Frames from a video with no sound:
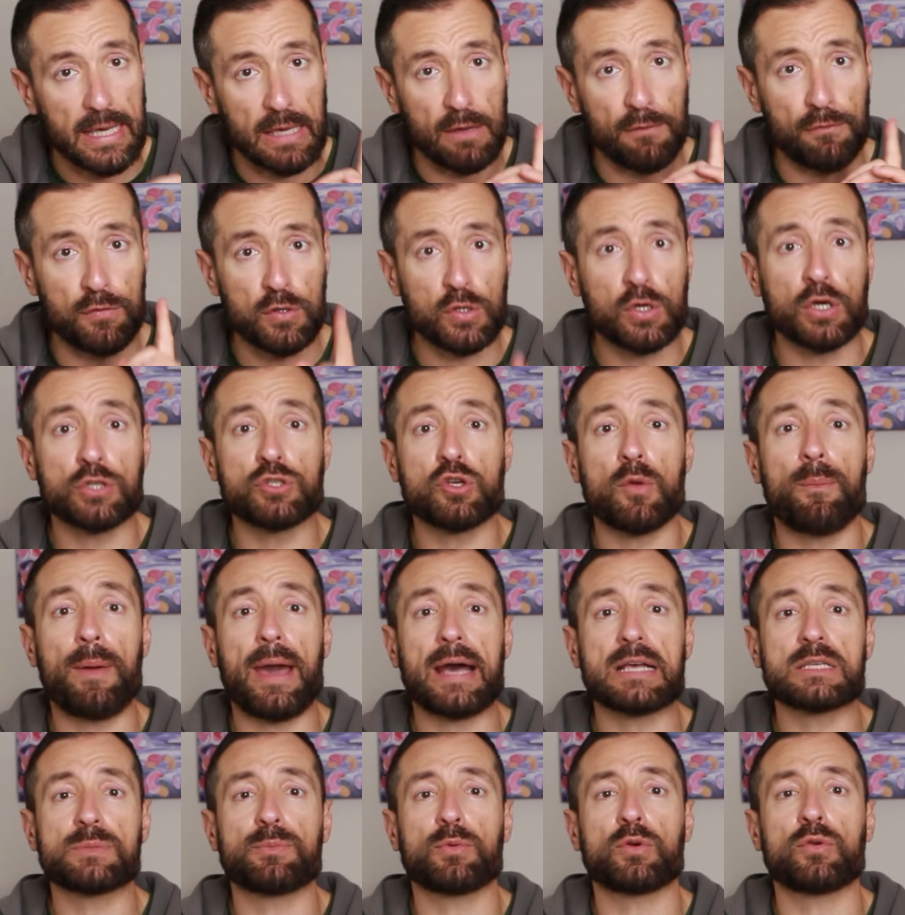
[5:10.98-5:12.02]
If you got your
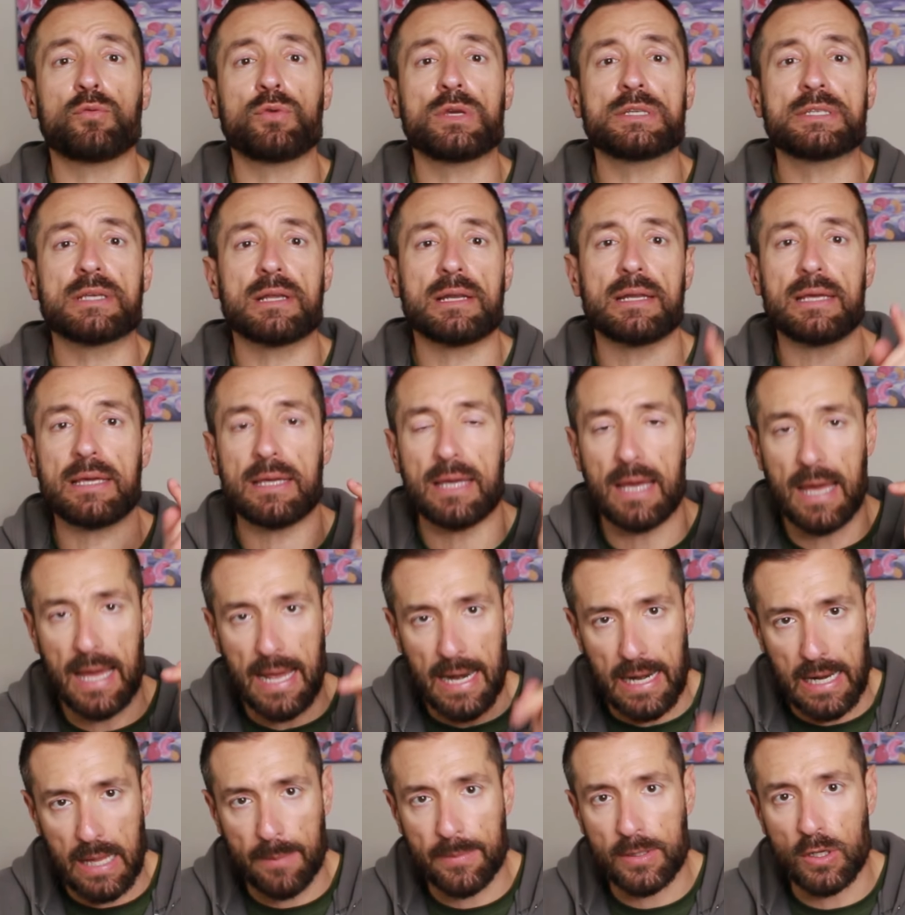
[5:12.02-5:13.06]
passport recently,
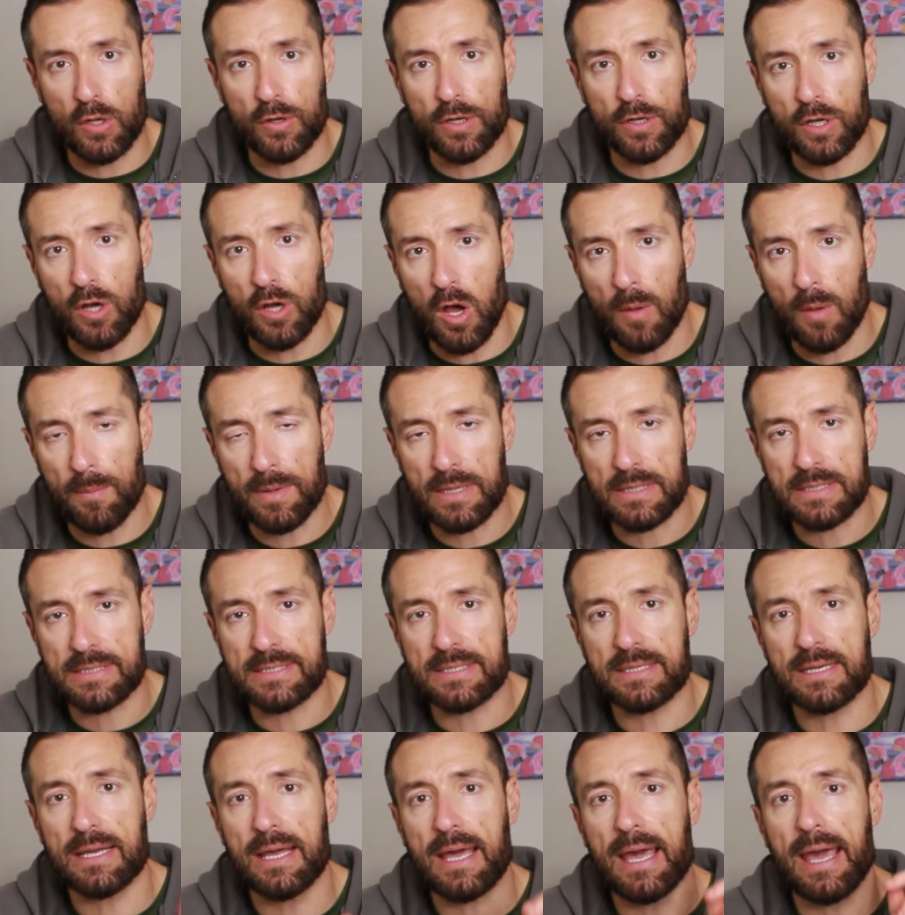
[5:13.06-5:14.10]
let me know in the
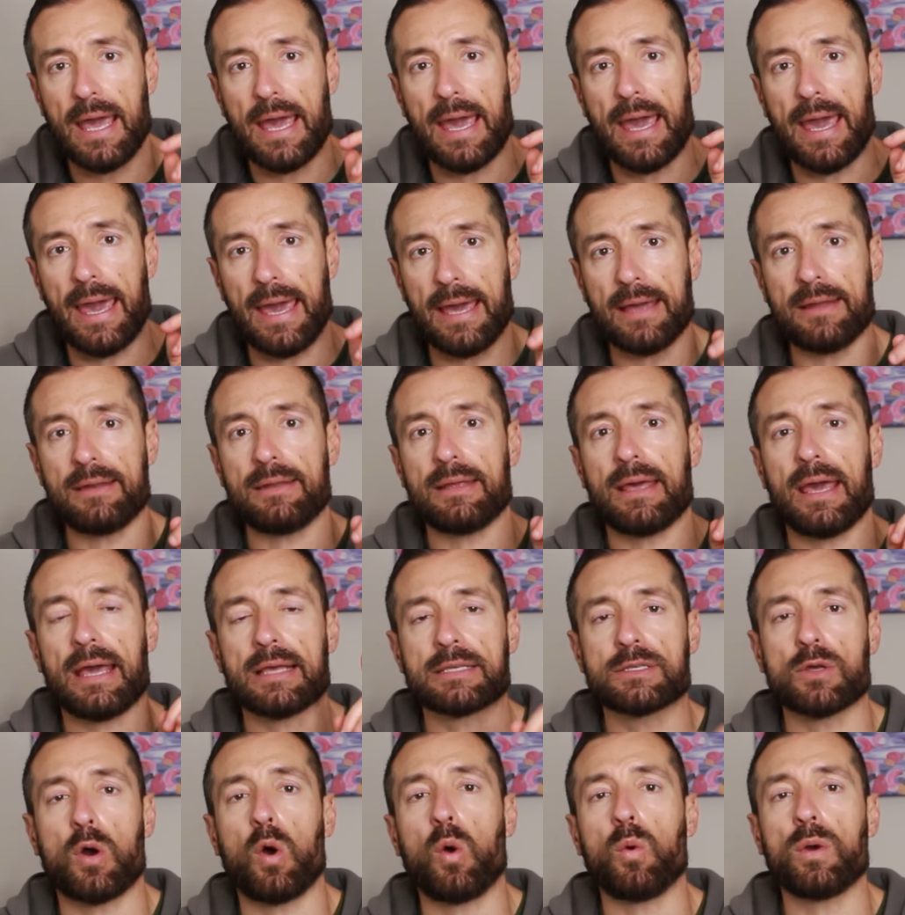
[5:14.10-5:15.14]
comments. And
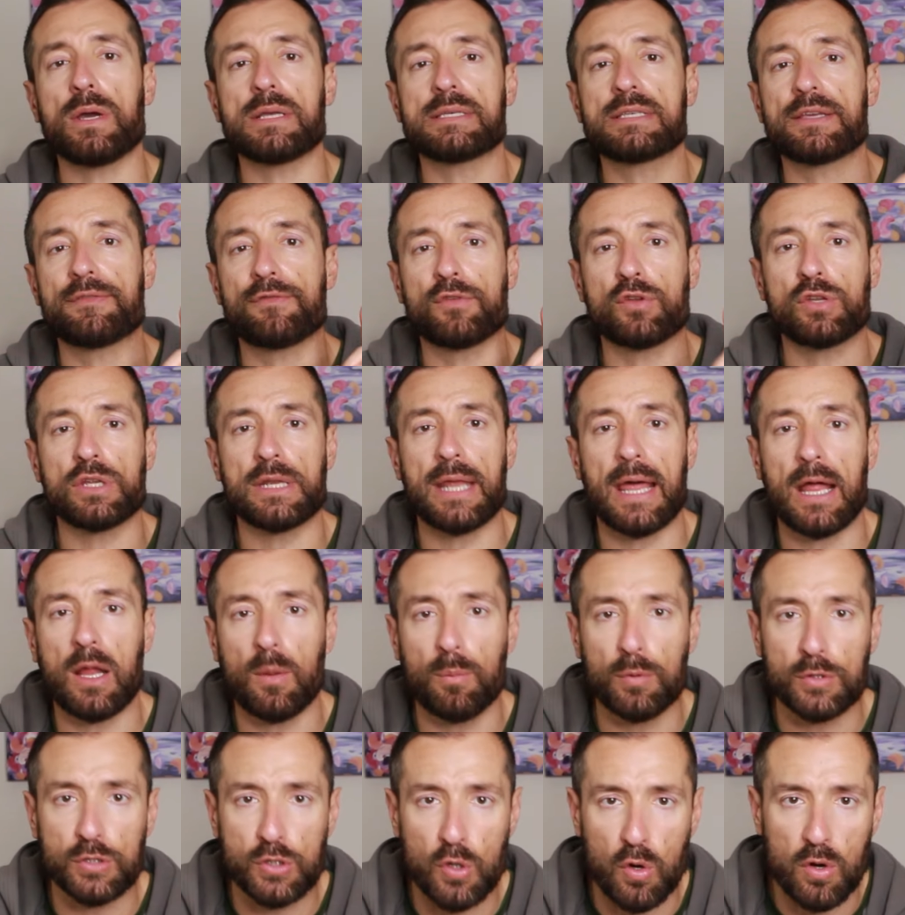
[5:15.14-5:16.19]
as always, if you need
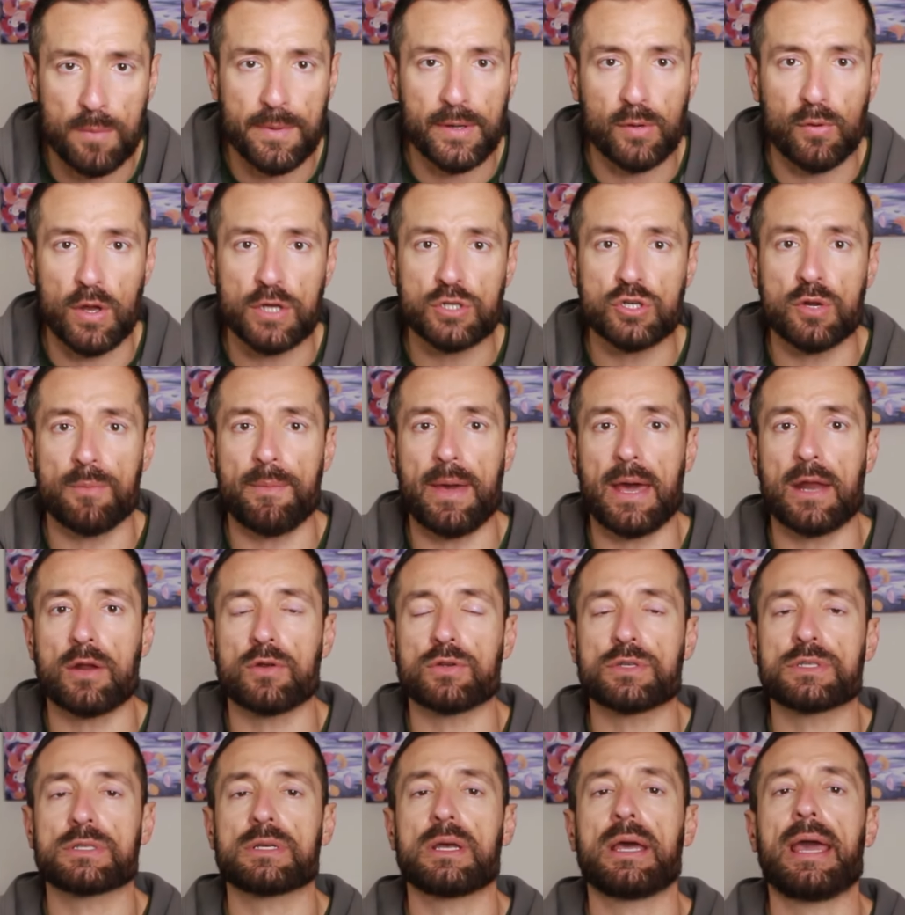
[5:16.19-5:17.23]
help with your immigration
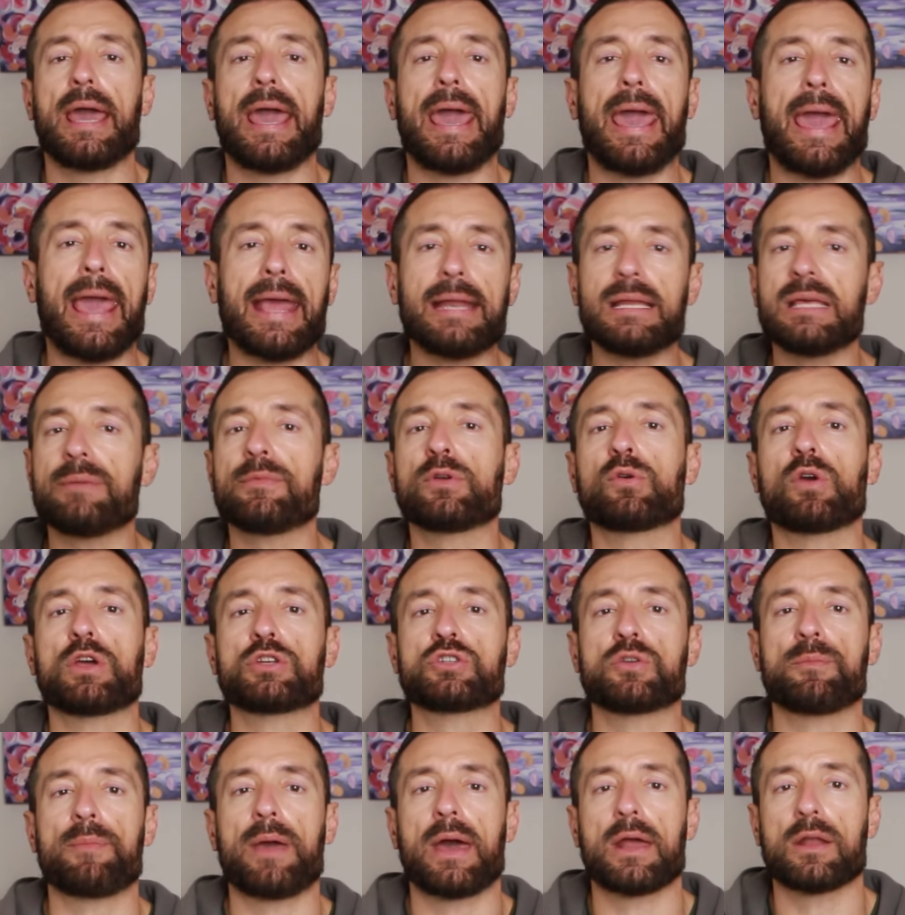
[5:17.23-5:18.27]
matters, any
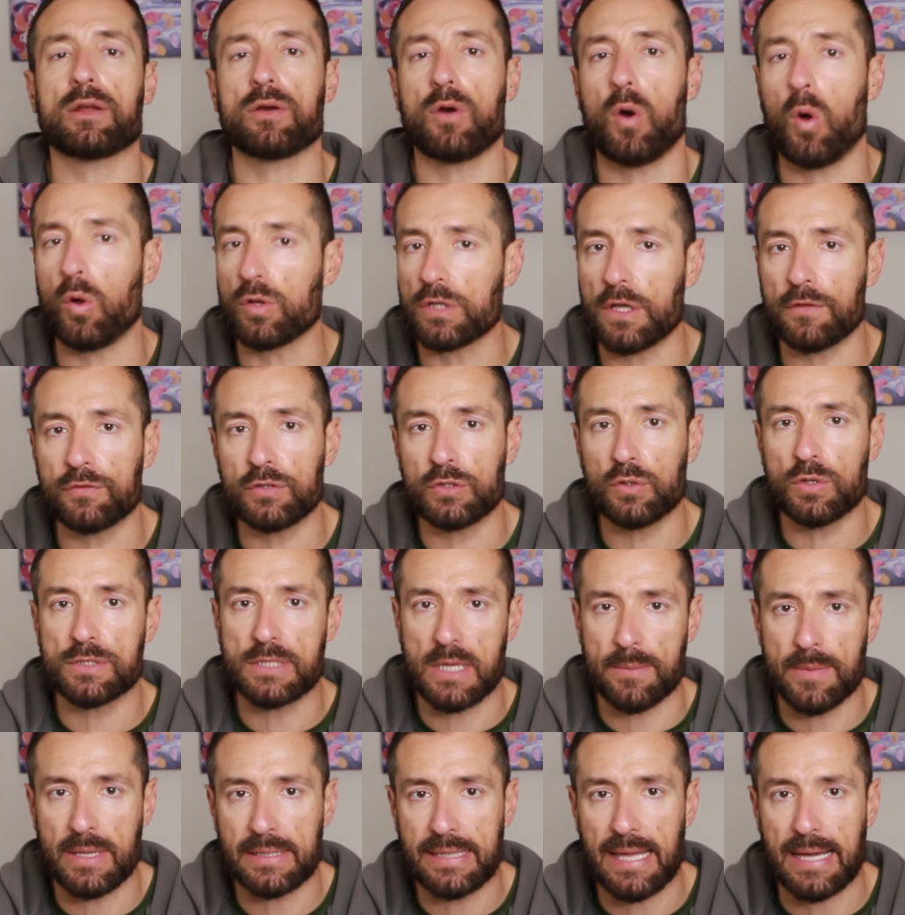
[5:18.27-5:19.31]
immigration matter, all you have to do is
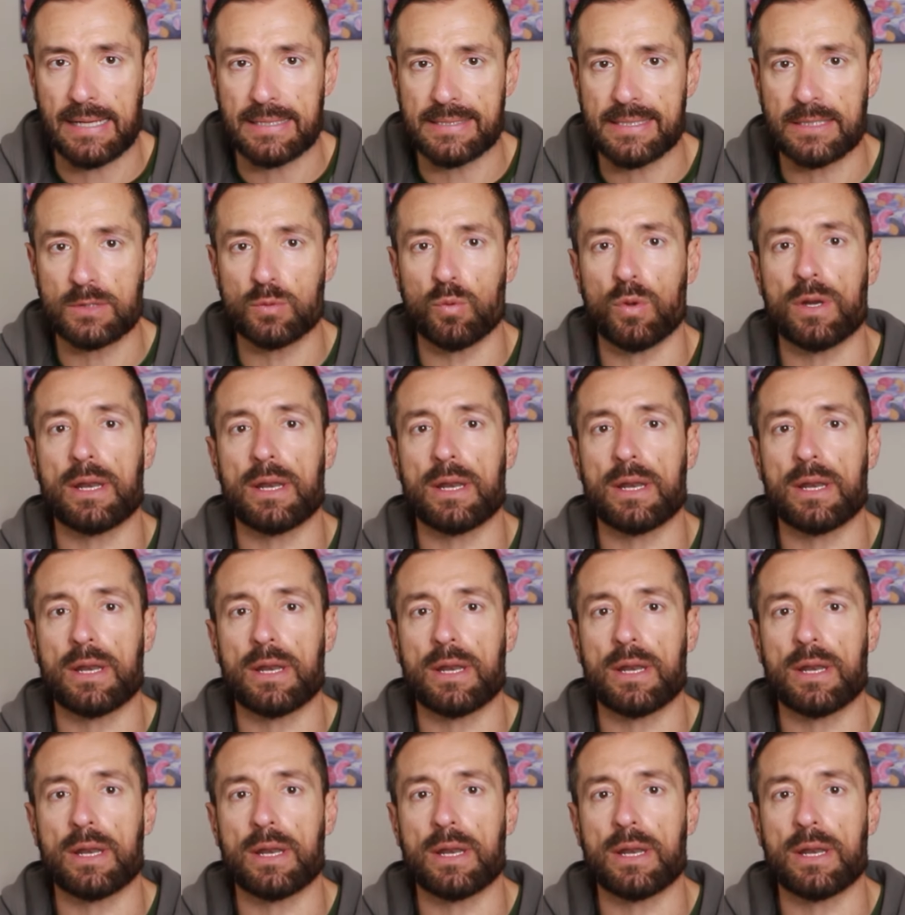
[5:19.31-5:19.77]
send me a text,